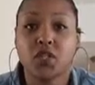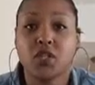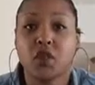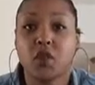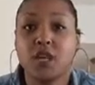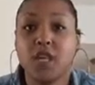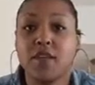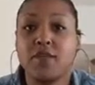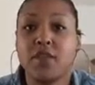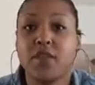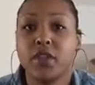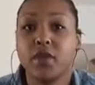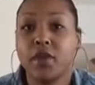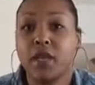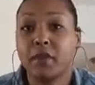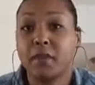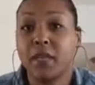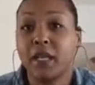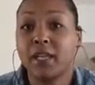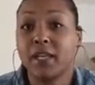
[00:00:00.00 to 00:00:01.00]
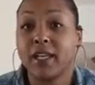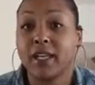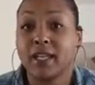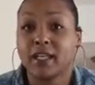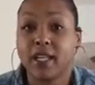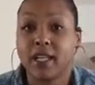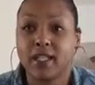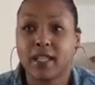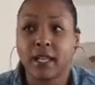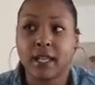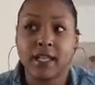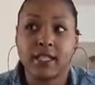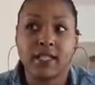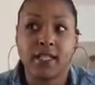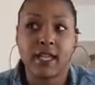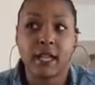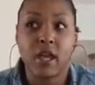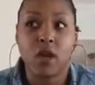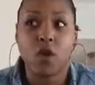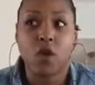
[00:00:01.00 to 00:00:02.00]
So even though they may look at things like and
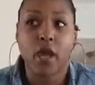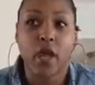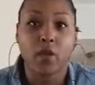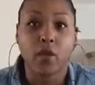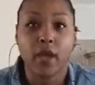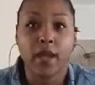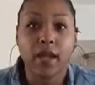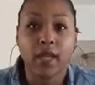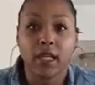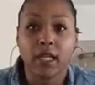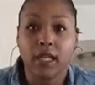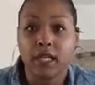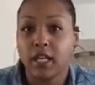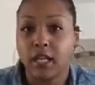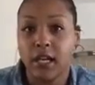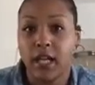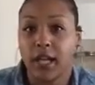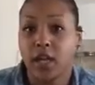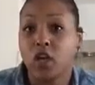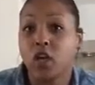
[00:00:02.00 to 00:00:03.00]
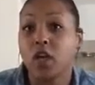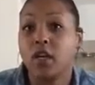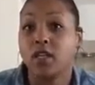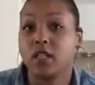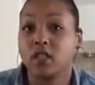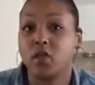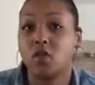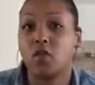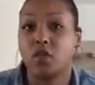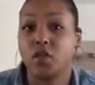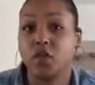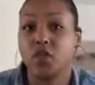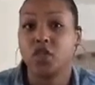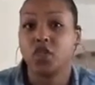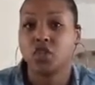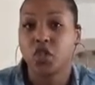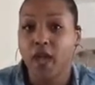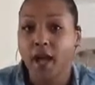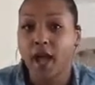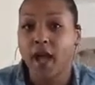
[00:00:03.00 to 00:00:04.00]
say, okay, well, that cleaning and that cooking is a woman's
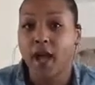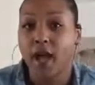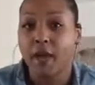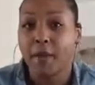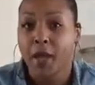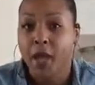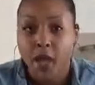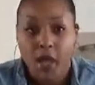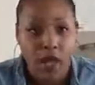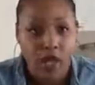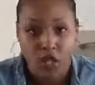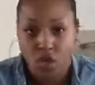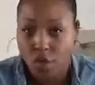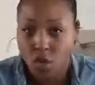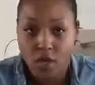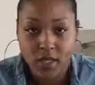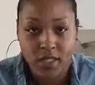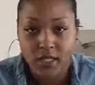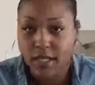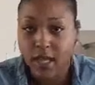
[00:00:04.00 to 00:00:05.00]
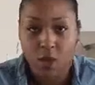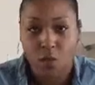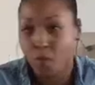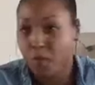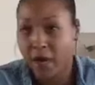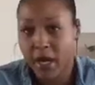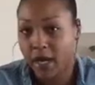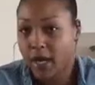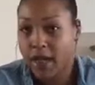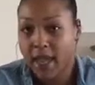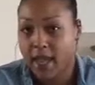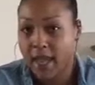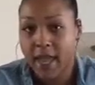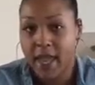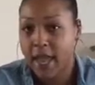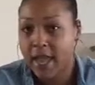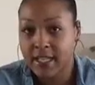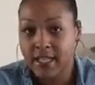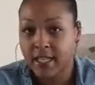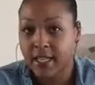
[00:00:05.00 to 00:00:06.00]
job, a Taurus is like, but it
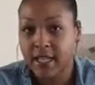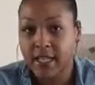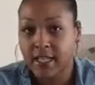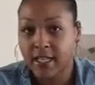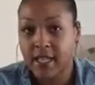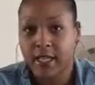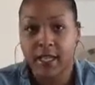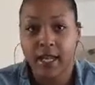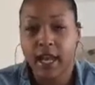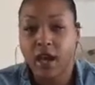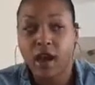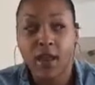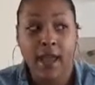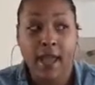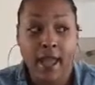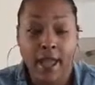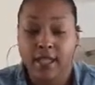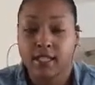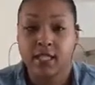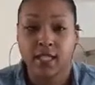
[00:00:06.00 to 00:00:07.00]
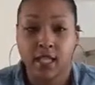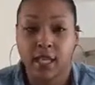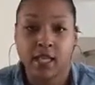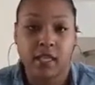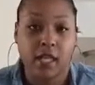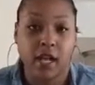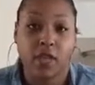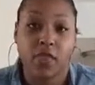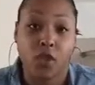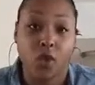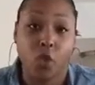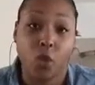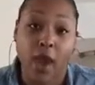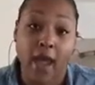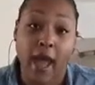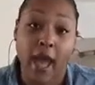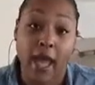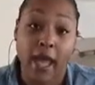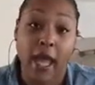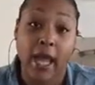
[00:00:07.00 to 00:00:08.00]
has to get done now, and it has to get done the way
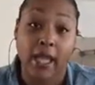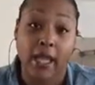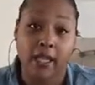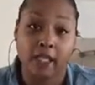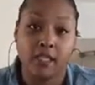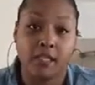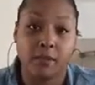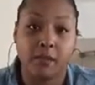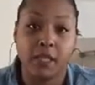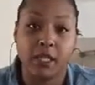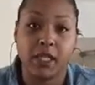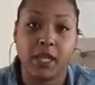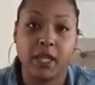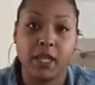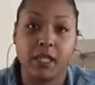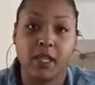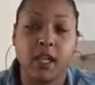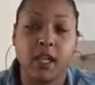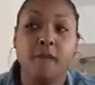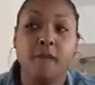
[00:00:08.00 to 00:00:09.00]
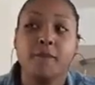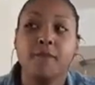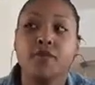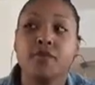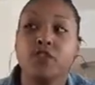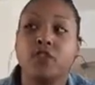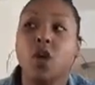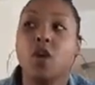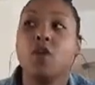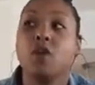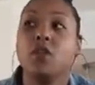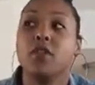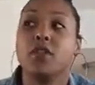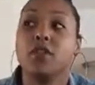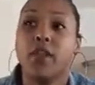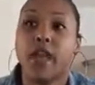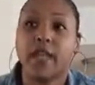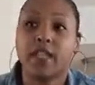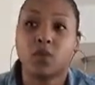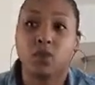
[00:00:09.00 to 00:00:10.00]
I like it to be done. So
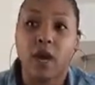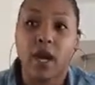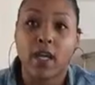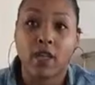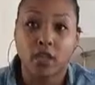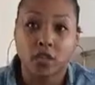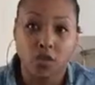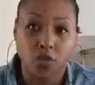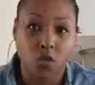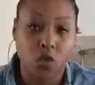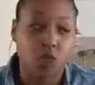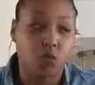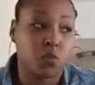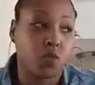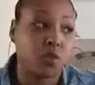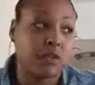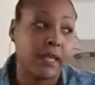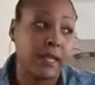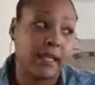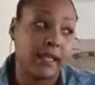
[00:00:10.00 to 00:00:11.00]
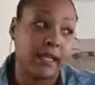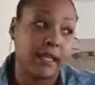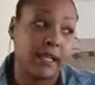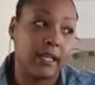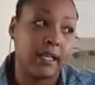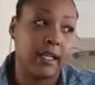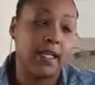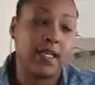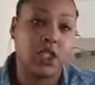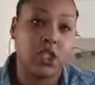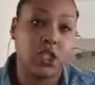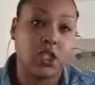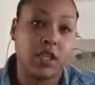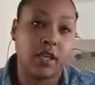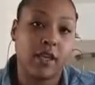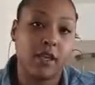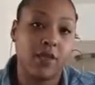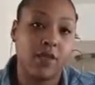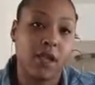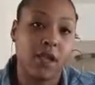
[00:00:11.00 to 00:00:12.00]
that's why the Taurus will take that
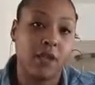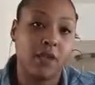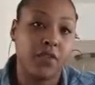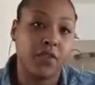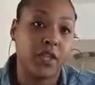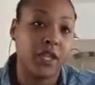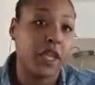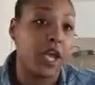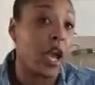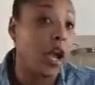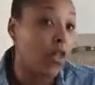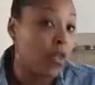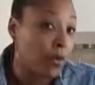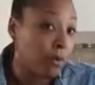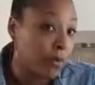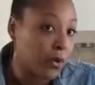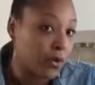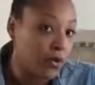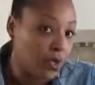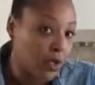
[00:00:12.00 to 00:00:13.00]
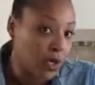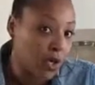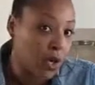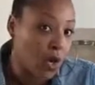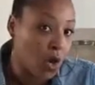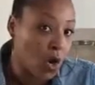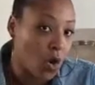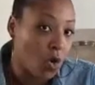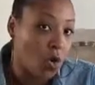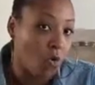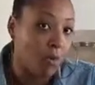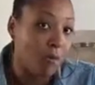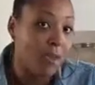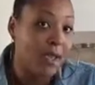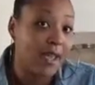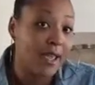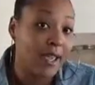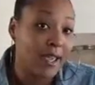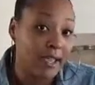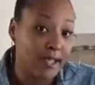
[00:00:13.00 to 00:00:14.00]
initiative if the other person in the home
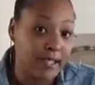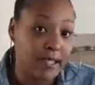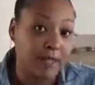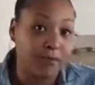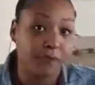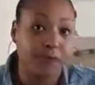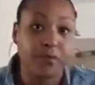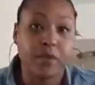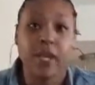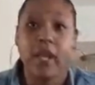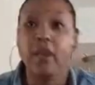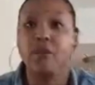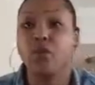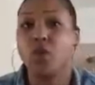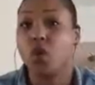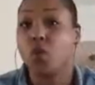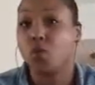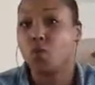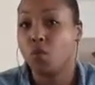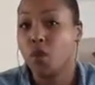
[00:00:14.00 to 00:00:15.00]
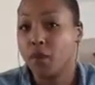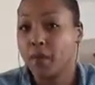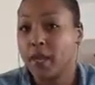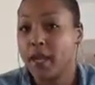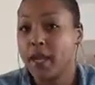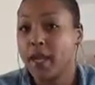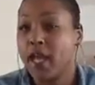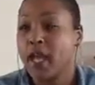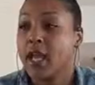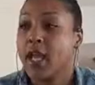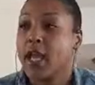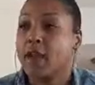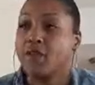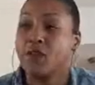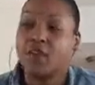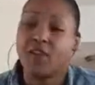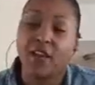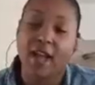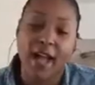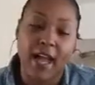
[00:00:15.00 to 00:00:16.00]
isn't. If you're a woman, if you
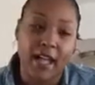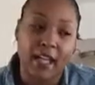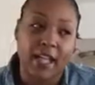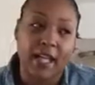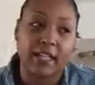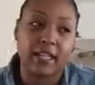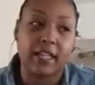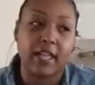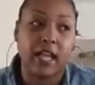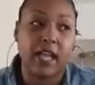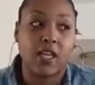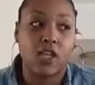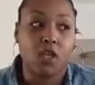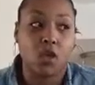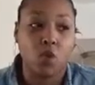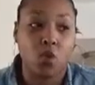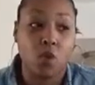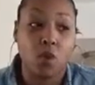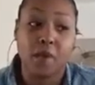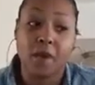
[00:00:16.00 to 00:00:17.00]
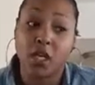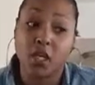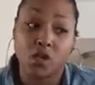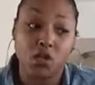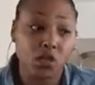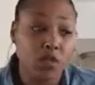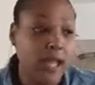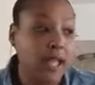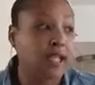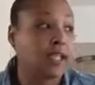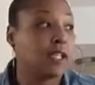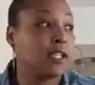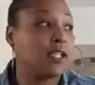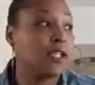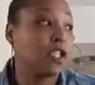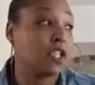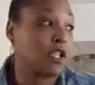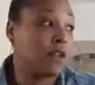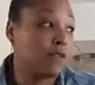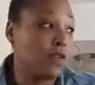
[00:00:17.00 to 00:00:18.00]
have a guy like that and you're a woman and you take the
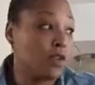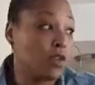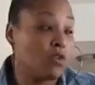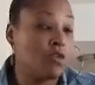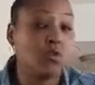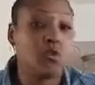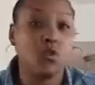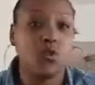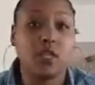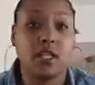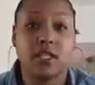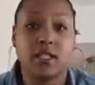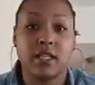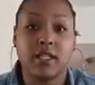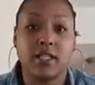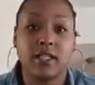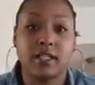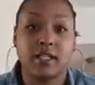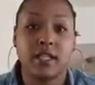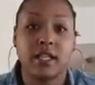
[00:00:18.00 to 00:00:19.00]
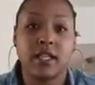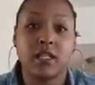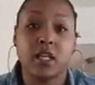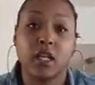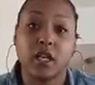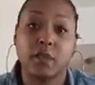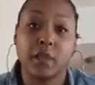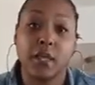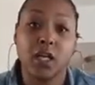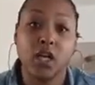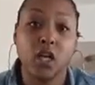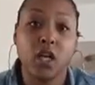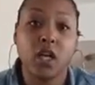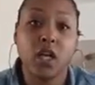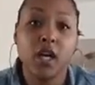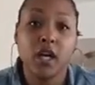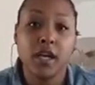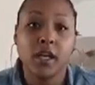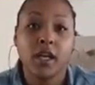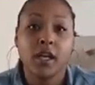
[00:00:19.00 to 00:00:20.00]
initiative and you do things, that's going to be
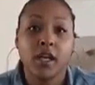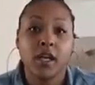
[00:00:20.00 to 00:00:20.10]
good.